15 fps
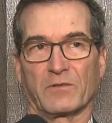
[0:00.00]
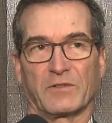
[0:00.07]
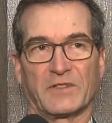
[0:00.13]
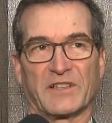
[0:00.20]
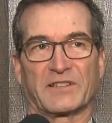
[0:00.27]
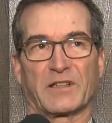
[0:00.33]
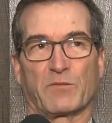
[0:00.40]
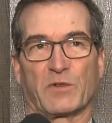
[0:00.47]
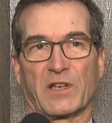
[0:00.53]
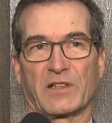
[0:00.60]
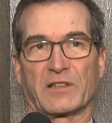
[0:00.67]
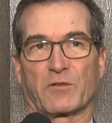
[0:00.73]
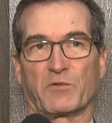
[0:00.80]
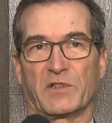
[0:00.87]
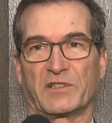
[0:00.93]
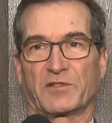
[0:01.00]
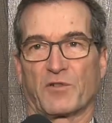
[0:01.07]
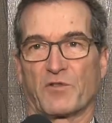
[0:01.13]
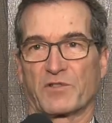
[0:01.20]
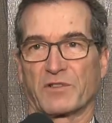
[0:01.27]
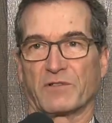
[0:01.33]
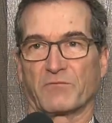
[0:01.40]
disseminate their
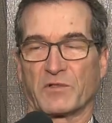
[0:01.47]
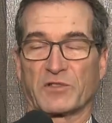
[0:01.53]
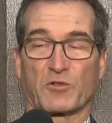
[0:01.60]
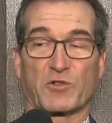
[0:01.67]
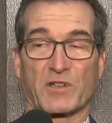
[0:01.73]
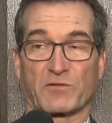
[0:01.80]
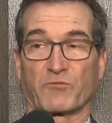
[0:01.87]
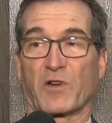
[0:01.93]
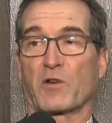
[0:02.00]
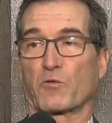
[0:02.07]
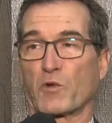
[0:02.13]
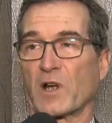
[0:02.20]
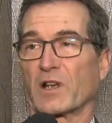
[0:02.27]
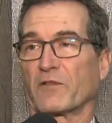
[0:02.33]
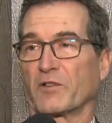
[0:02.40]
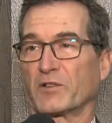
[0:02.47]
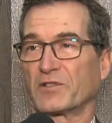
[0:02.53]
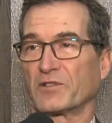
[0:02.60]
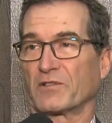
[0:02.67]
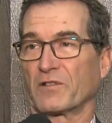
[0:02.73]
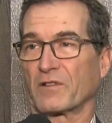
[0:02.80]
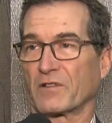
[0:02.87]
research and research that's very
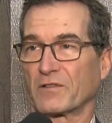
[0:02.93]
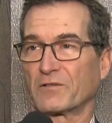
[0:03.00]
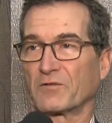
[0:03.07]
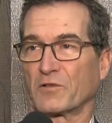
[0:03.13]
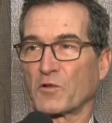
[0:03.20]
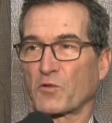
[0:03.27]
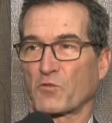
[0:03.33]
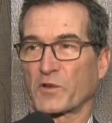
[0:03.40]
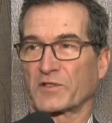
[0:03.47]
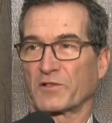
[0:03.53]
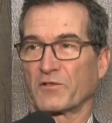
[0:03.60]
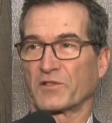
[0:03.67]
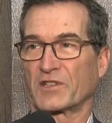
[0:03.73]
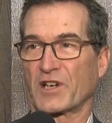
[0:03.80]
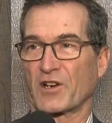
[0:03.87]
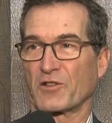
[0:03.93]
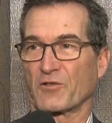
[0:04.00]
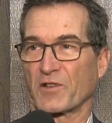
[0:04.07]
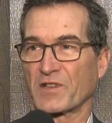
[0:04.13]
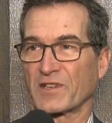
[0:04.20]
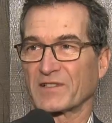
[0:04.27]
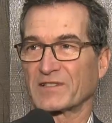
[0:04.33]
relevant to the to northwestern
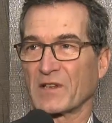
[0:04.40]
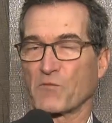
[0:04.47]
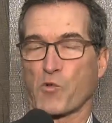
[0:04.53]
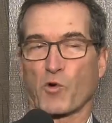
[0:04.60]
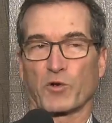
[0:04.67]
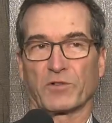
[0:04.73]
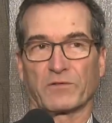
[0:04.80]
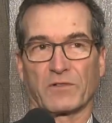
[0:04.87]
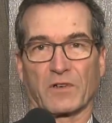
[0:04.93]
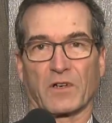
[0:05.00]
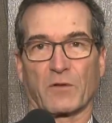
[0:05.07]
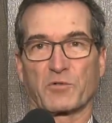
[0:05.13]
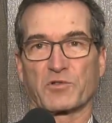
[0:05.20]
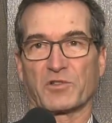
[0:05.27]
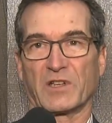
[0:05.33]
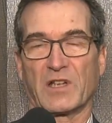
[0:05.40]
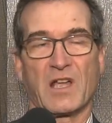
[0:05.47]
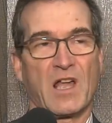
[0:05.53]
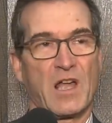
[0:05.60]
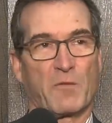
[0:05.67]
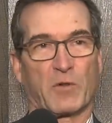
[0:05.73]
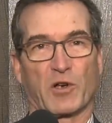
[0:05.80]
Ontario. I think it's an important uh,
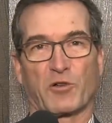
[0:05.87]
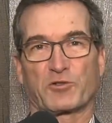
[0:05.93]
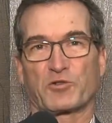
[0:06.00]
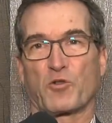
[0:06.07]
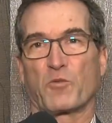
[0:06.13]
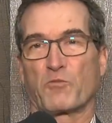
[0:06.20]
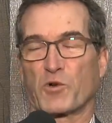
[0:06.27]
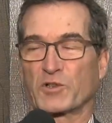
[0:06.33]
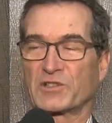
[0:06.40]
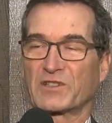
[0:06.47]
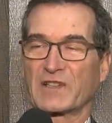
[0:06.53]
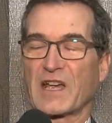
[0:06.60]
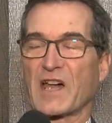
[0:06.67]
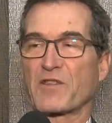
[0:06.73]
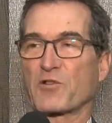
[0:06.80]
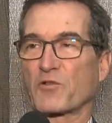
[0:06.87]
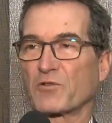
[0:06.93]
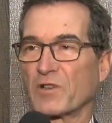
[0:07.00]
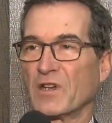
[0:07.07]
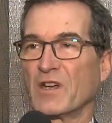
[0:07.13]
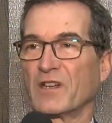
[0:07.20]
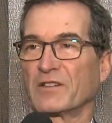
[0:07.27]
opportunity. It also puts
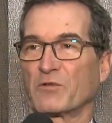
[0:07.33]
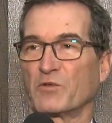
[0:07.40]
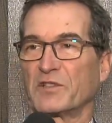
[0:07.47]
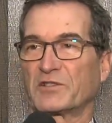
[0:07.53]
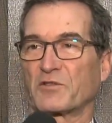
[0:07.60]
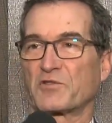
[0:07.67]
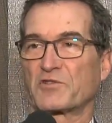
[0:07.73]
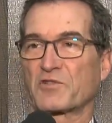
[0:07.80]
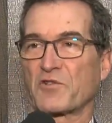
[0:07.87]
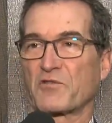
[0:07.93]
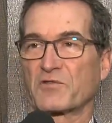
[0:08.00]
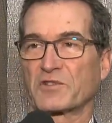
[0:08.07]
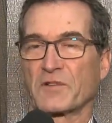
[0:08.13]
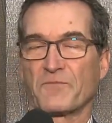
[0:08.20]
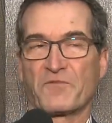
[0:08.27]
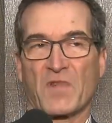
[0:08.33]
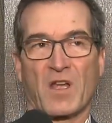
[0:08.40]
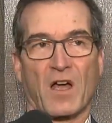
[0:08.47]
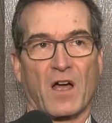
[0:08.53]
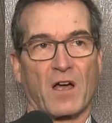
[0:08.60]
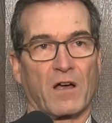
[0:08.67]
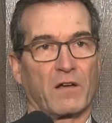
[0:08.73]
together the researchers,
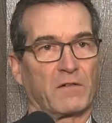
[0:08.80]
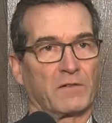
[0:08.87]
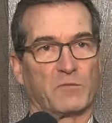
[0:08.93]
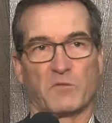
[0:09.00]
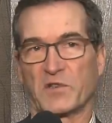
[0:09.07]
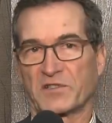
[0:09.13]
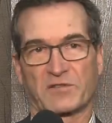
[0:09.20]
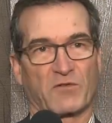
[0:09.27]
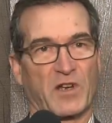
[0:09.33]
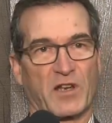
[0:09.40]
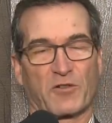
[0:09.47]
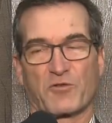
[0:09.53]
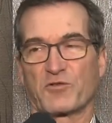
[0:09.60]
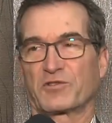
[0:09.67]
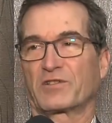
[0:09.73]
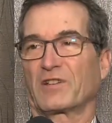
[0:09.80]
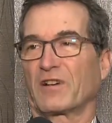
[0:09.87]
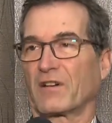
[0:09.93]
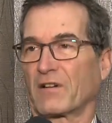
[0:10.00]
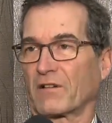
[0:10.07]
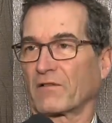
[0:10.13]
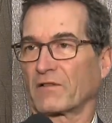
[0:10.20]
uh, administrators,
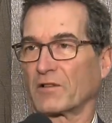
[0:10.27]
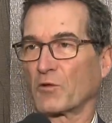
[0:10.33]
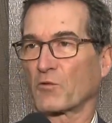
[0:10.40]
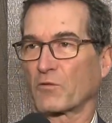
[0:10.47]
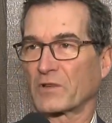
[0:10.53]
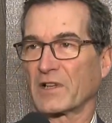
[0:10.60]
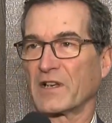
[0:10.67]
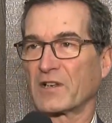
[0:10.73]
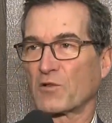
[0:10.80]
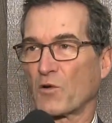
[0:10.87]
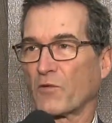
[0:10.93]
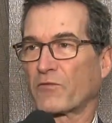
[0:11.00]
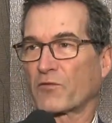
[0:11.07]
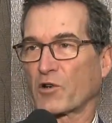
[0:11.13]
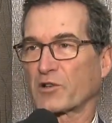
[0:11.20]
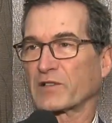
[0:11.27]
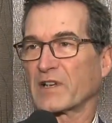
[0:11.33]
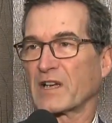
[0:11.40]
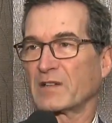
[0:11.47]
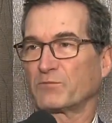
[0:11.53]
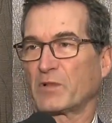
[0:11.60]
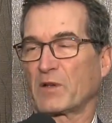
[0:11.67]
uh, you know, clinical
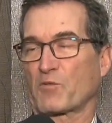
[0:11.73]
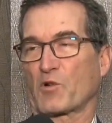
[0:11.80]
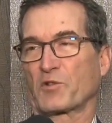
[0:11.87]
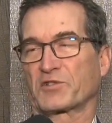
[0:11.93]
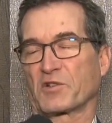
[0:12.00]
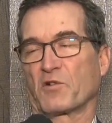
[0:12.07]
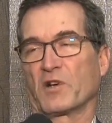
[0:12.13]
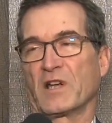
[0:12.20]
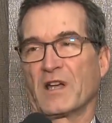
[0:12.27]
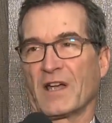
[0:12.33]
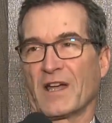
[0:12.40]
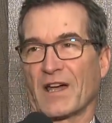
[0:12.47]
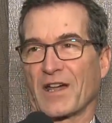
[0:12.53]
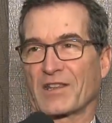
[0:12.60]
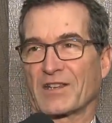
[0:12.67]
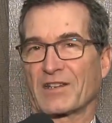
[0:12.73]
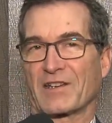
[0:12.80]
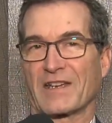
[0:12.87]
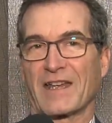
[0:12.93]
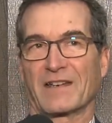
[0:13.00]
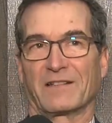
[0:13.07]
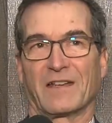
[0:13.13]
frontline people. So I
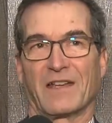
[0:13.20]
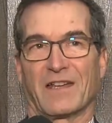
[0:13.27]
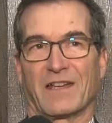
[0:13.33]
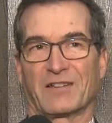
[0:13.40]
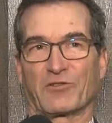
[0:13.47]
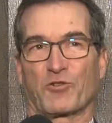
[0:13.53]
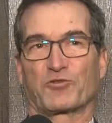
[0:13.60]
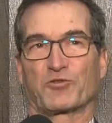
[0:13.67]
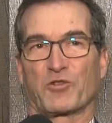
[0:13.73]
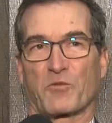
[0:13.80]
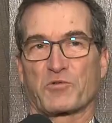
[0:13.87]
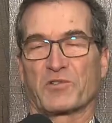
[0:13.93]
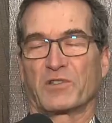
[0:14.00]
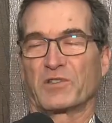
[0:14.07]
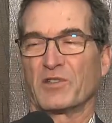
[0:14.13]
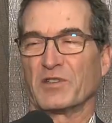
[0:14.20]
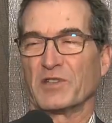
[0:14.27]
think again, it's also an opportunity to